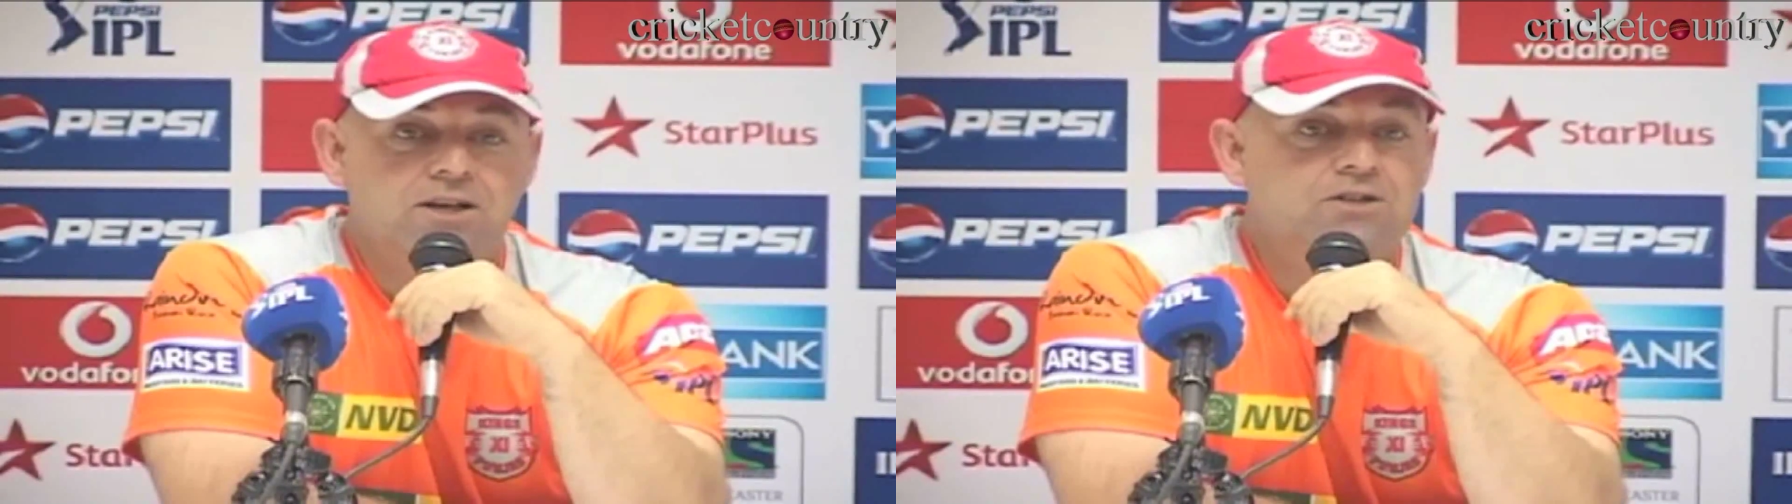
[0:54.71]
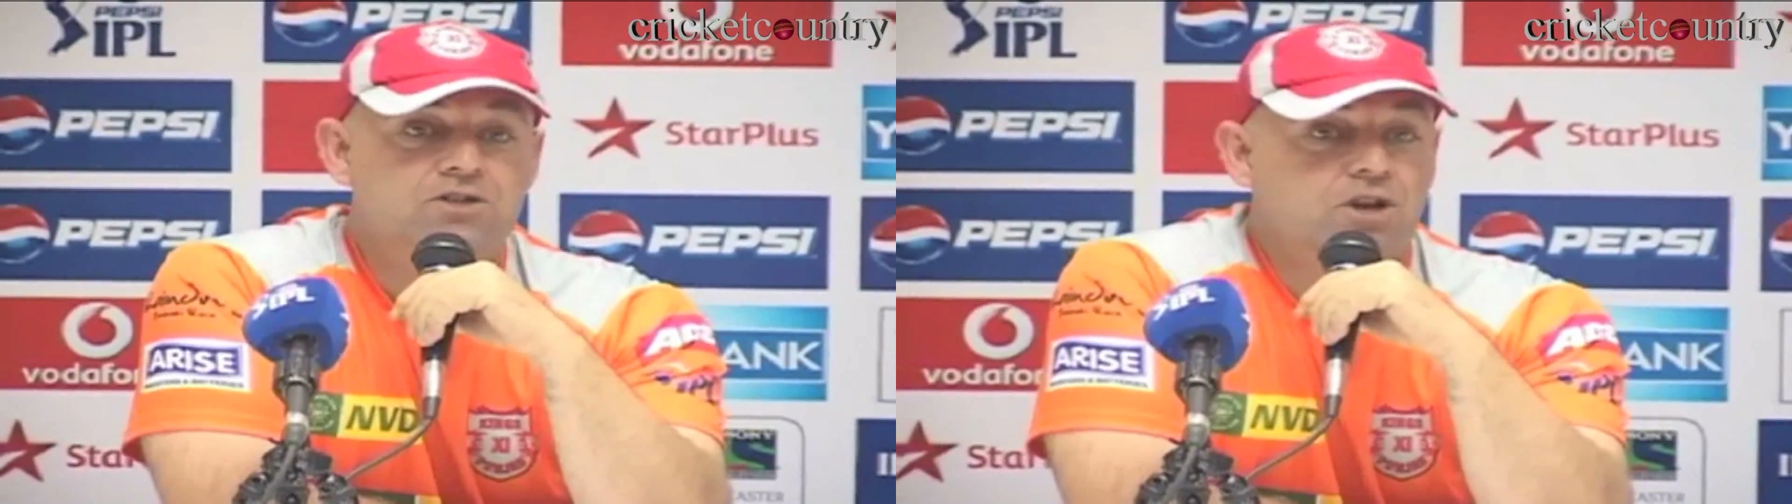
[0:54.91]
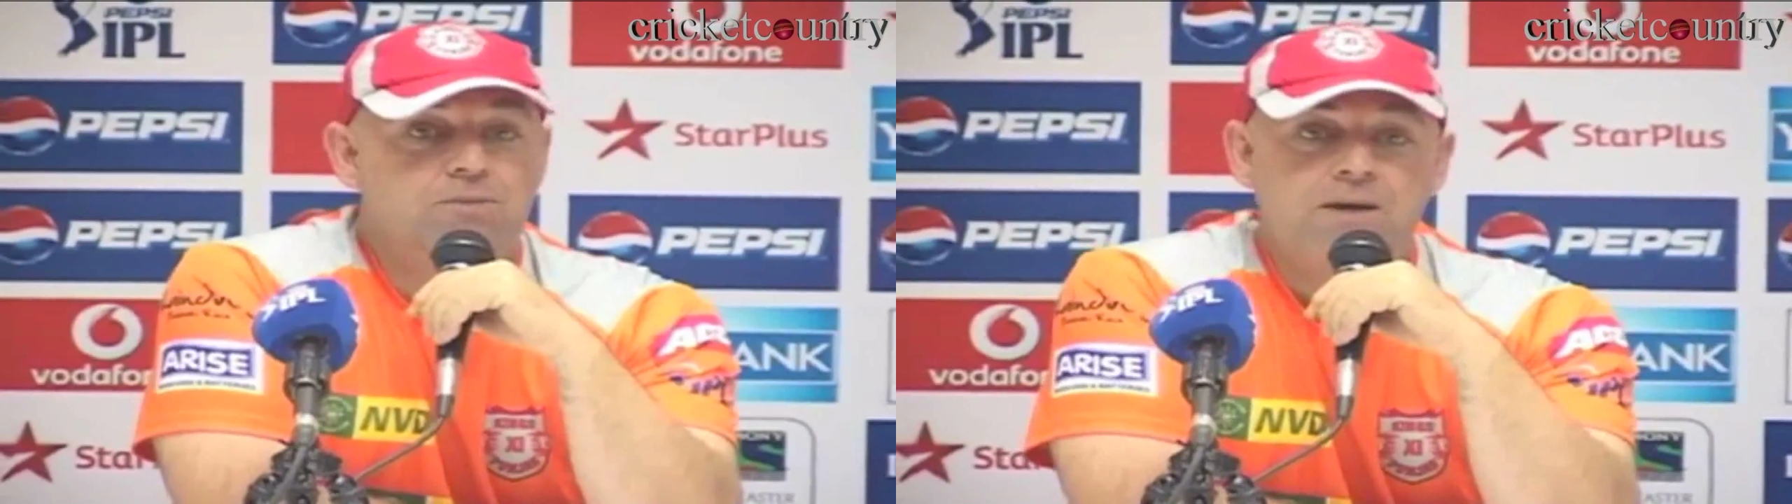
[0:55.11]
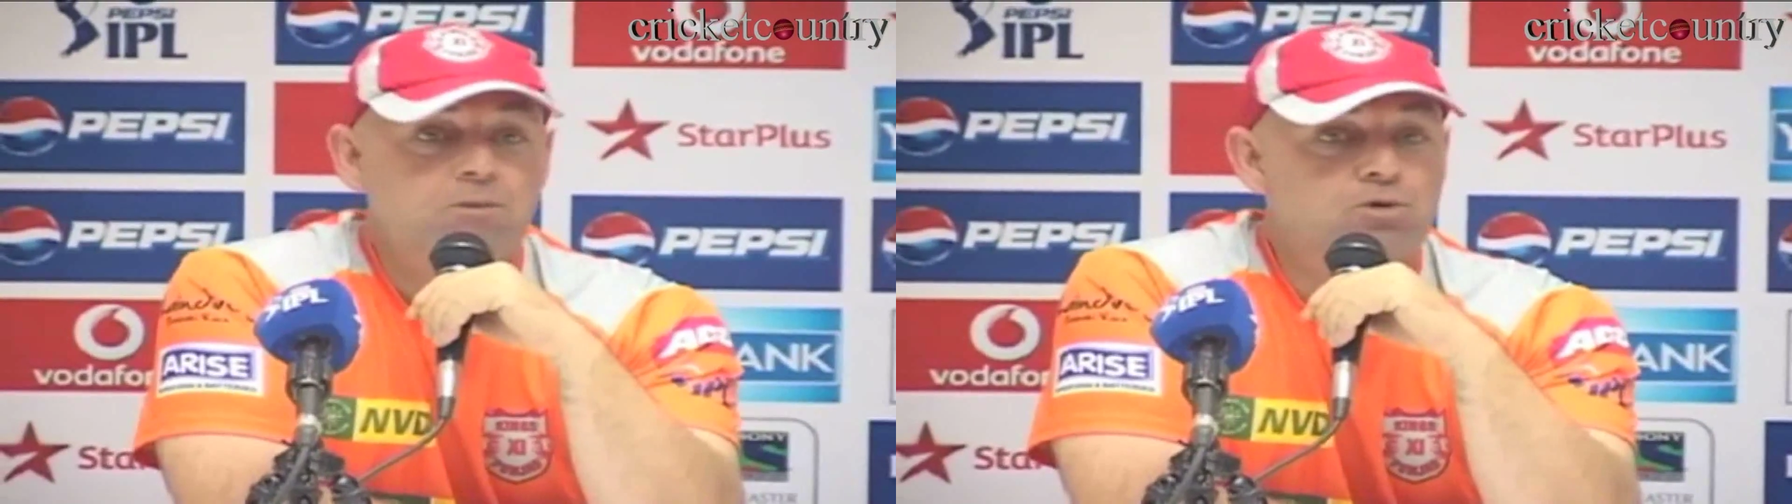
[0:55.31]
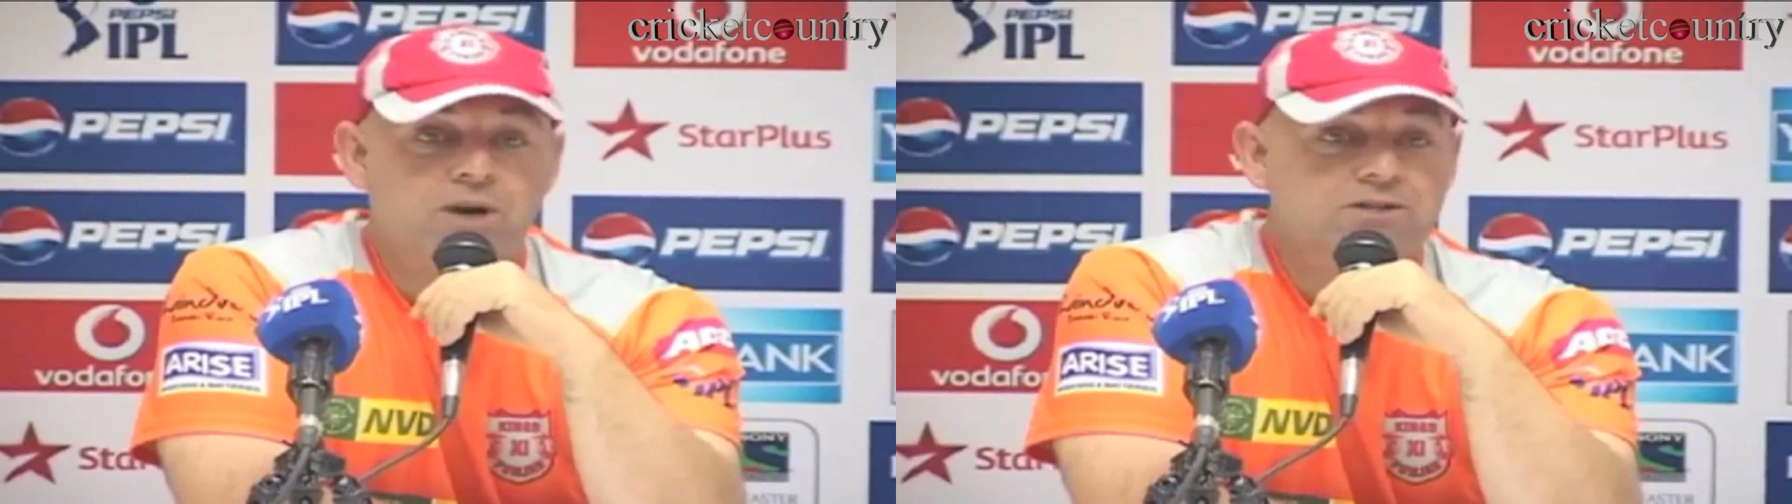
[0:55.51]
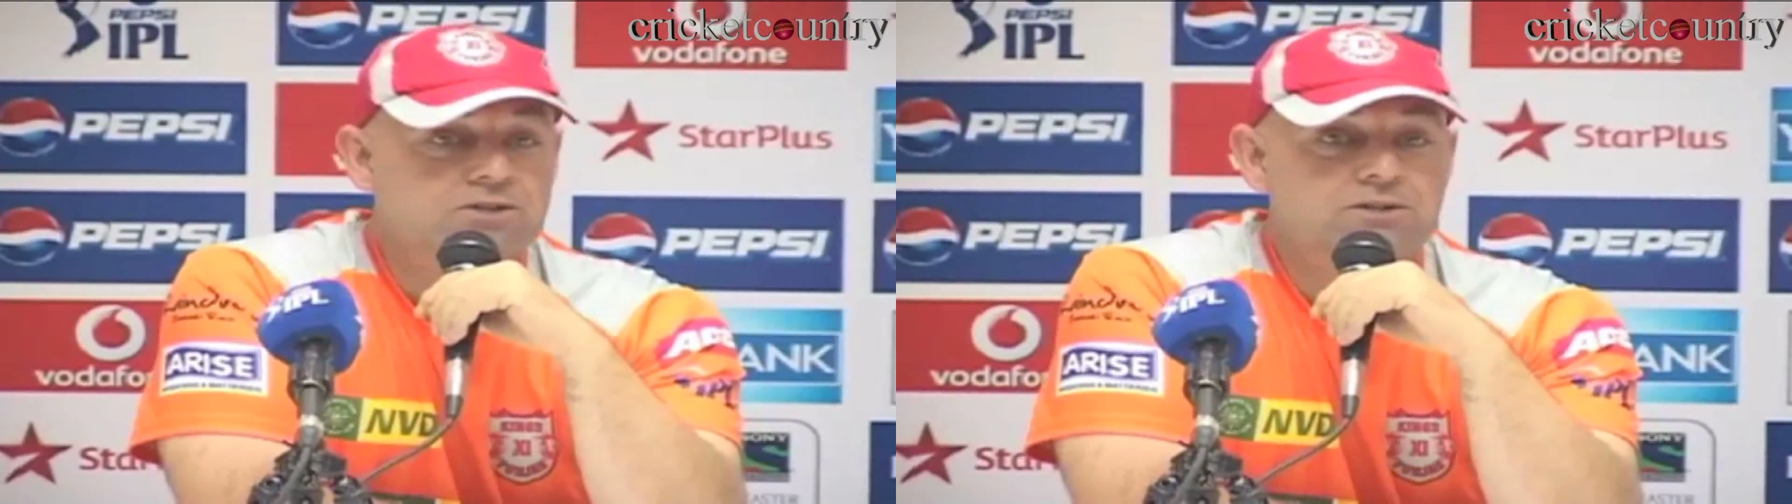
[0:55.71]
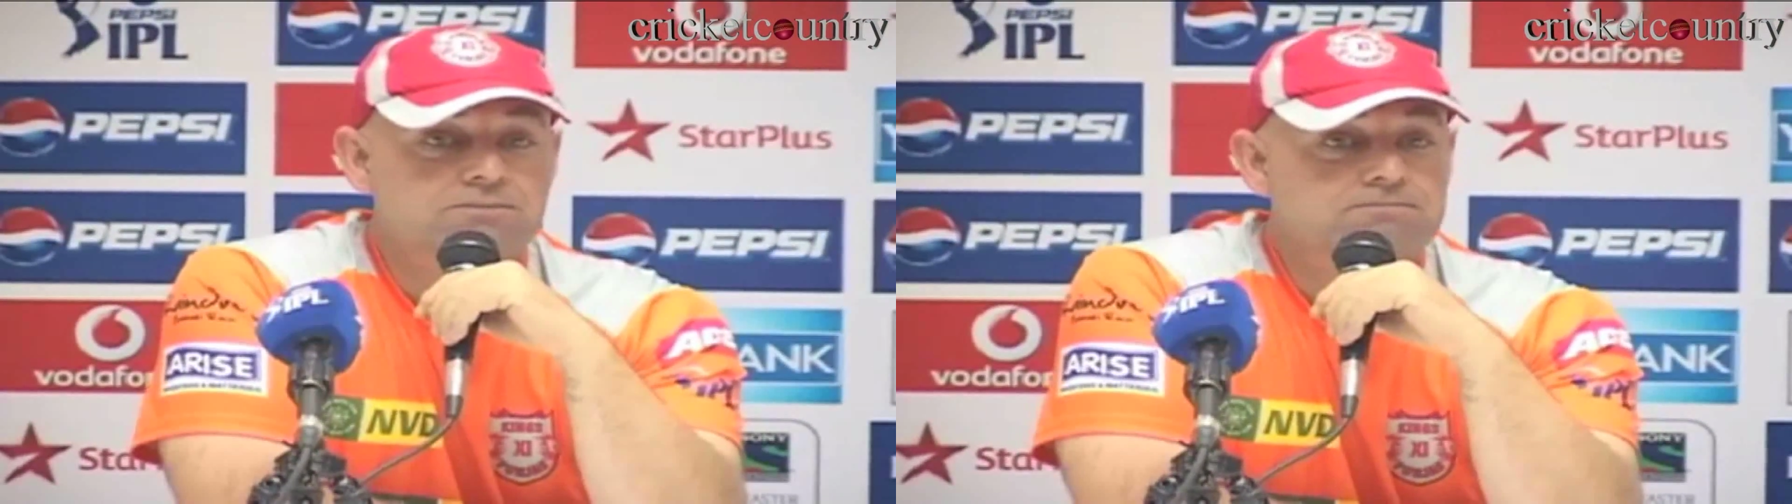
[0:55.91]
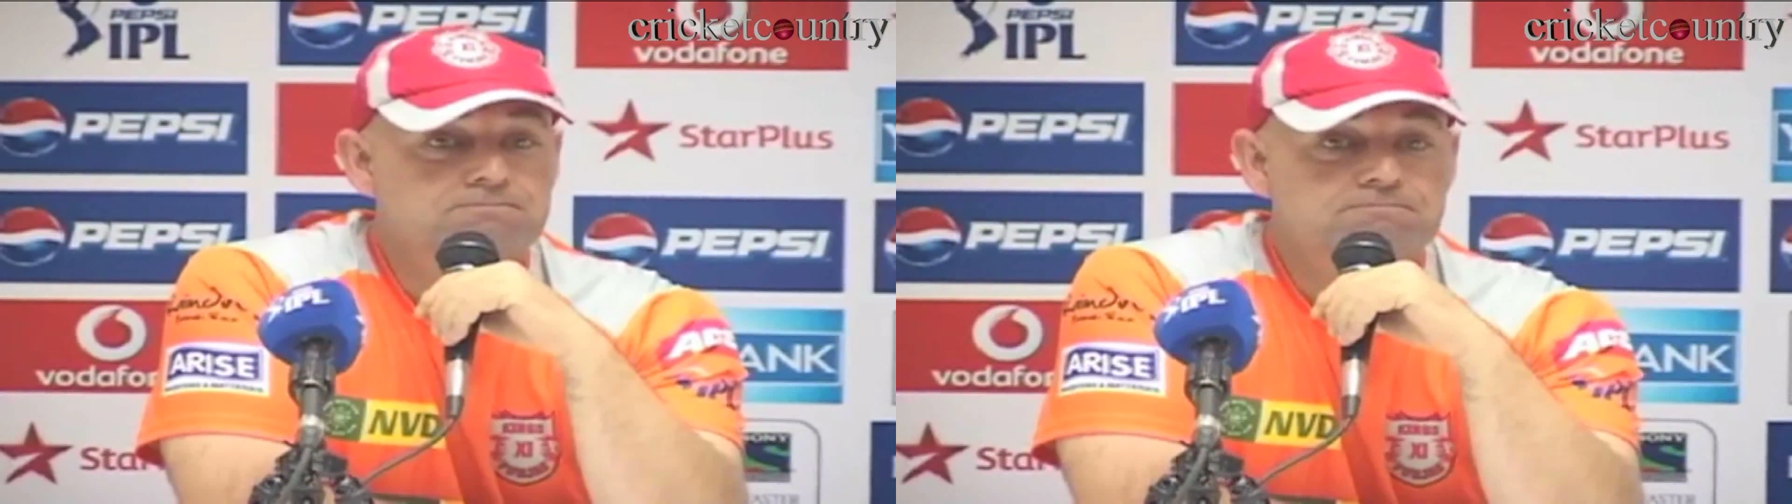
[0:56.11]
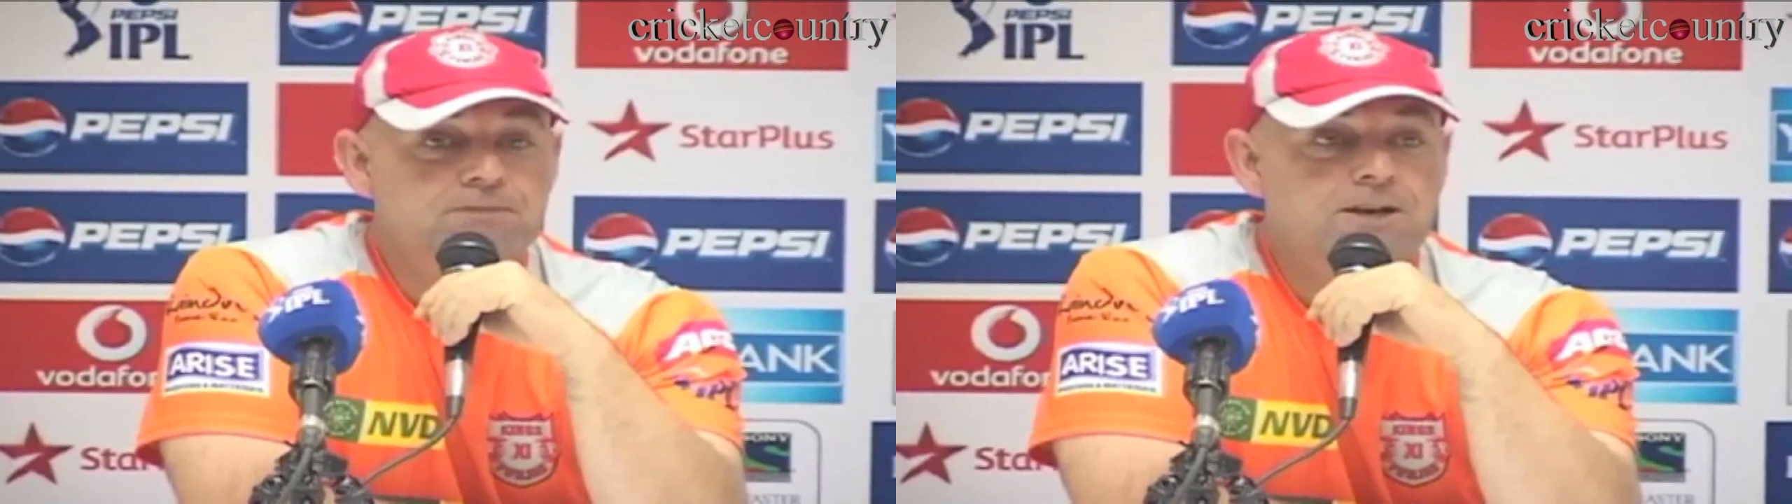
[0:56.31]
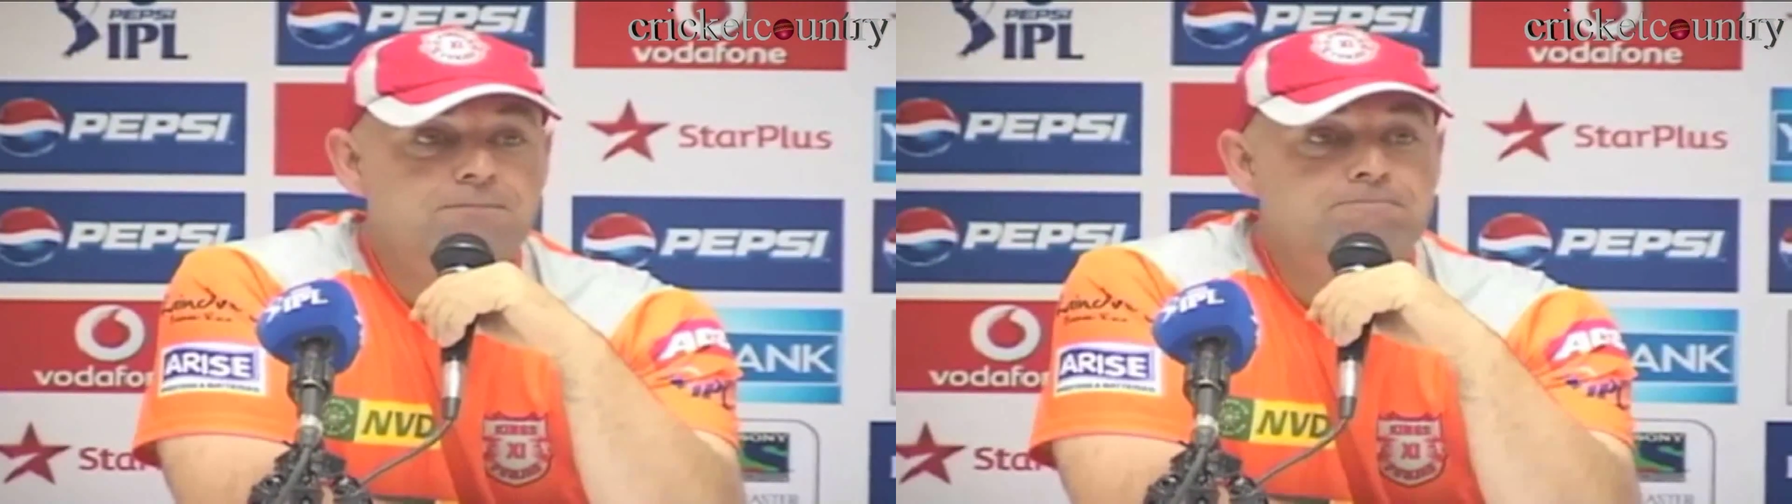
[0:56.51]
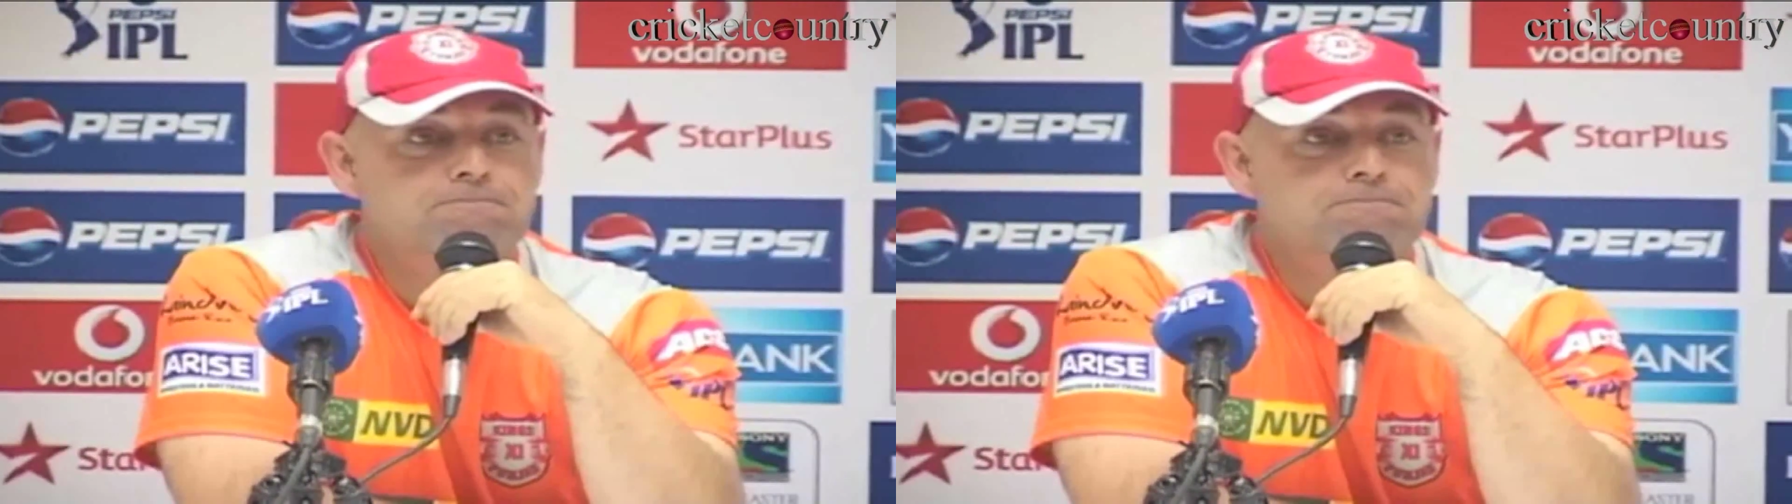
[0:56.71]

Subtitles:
They're just got to make more runs. Yeah.